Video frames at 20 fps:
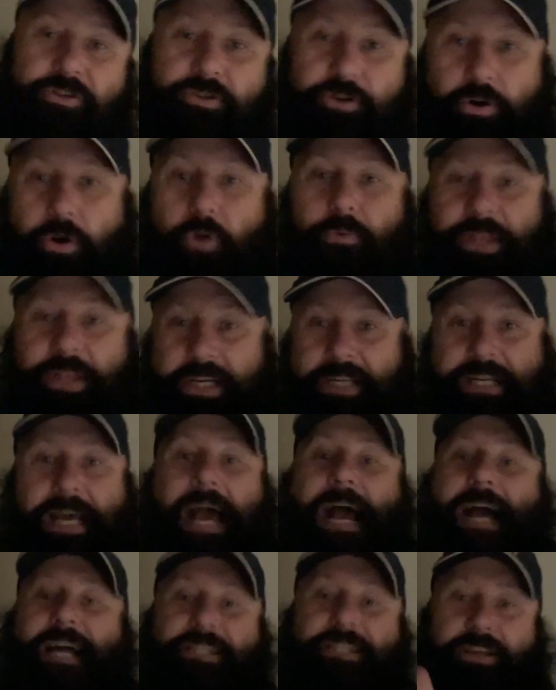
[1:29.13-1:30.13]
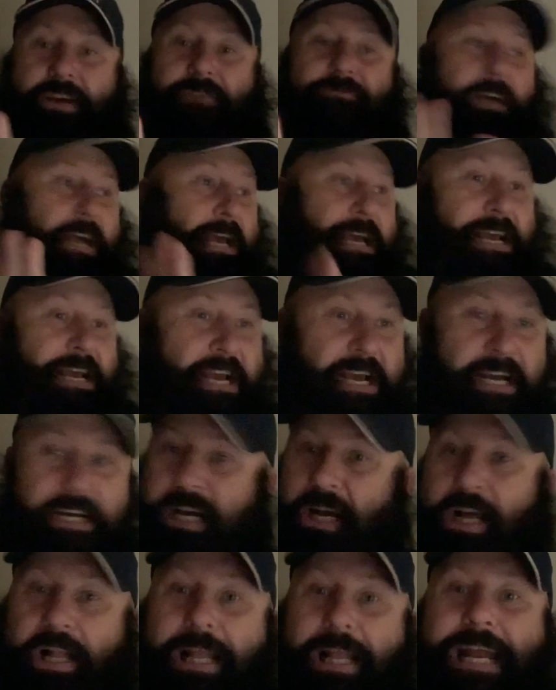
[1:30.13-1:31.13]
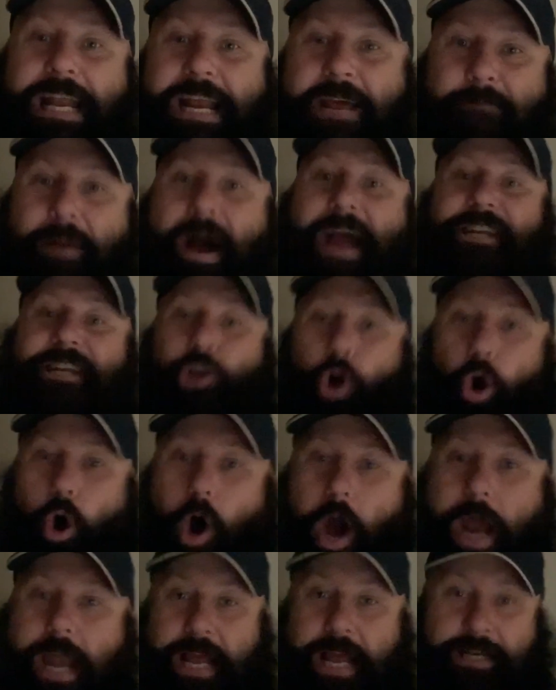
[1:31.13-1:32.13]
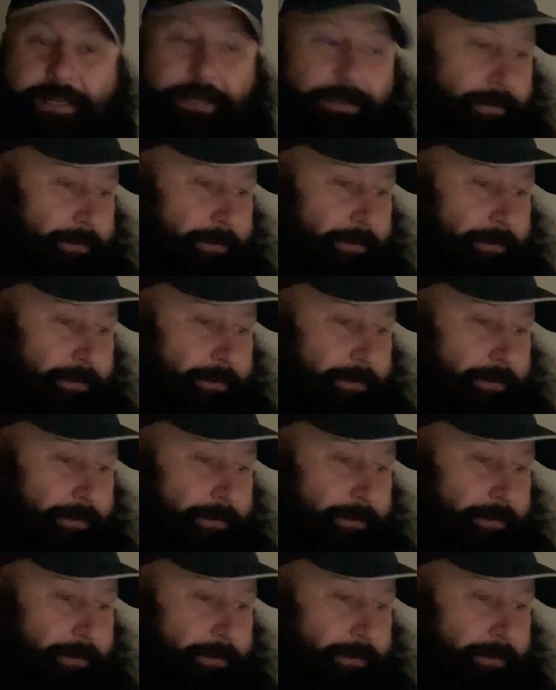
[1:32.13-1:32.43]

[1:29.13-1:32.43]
Trudeau with the task of cleaning my toilet.